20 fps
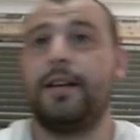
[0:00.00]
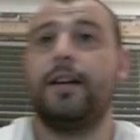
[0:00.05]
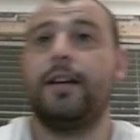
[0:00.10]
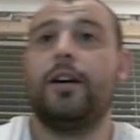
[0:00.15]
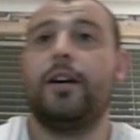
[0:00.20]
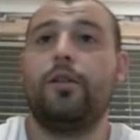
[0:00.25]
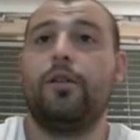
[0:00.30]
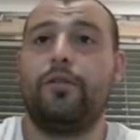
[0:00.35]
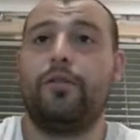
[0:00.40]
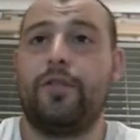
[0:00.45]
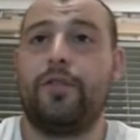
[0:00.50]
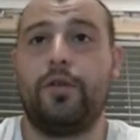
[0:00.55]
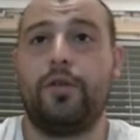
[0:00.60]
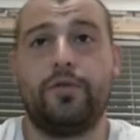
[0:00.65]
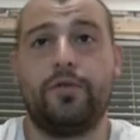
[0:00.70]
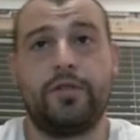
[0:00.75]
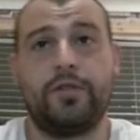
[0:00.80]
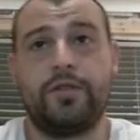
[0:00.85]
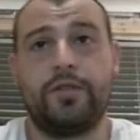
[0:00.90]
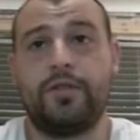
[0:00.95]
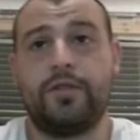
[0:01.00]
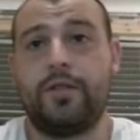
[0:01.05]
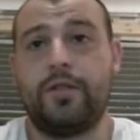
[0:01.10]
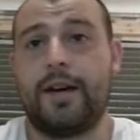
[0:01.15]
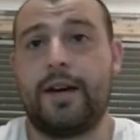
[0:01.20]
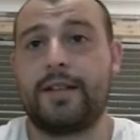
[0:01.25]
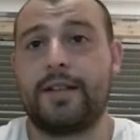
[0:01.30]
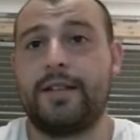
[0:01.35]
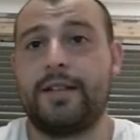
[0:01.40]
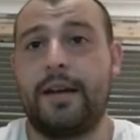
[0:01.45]
refuses to
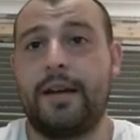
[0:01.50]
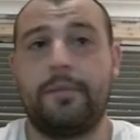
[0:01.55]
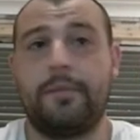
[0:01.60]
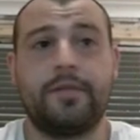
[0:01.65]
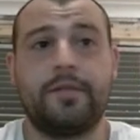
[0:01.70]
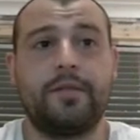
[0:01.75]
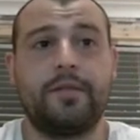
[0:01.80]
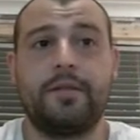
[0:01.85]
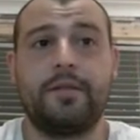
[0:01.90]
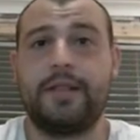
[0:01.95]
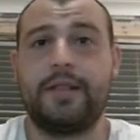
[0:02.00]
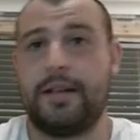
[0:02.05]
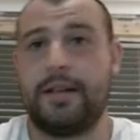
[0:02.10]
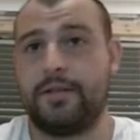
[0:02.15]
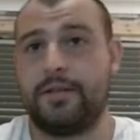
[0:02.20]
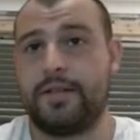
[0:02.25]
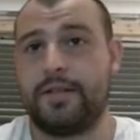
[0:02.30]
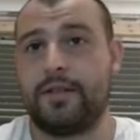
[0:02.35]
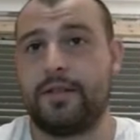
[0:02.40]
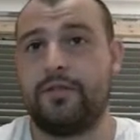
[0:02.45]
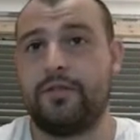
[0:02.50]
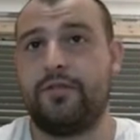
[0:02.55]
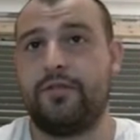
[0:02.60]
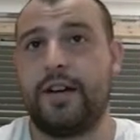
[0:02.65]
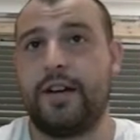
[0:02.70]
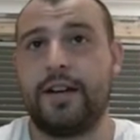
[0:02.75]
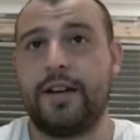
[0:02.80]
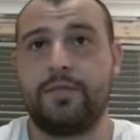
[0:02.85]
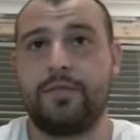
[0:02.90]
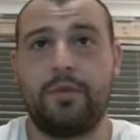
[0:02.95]
accept Tal's
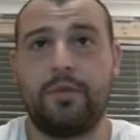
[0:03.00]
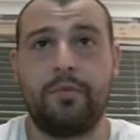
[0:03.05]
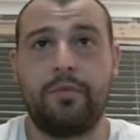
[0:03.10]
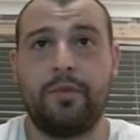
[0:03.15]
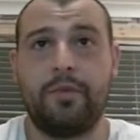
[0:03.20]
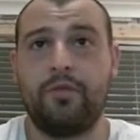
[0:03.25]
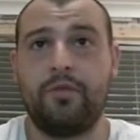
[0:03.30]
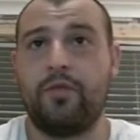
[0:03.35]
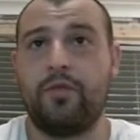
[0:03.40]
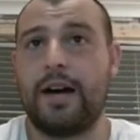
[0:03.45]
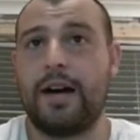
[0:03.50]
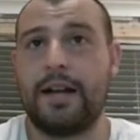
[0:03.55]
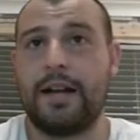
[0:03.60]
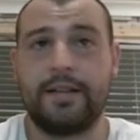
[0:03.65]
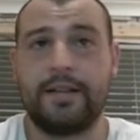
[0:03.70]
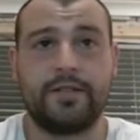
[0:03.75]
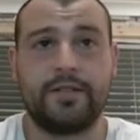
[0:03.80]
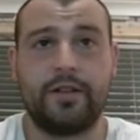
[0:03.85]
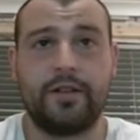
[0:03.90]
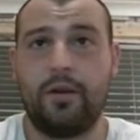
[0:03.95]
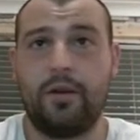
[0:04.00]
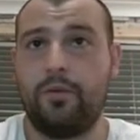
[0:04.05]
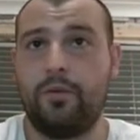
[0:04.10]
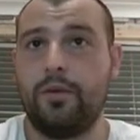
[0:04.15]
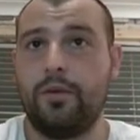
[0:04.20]
sacrifice, probably rightly so.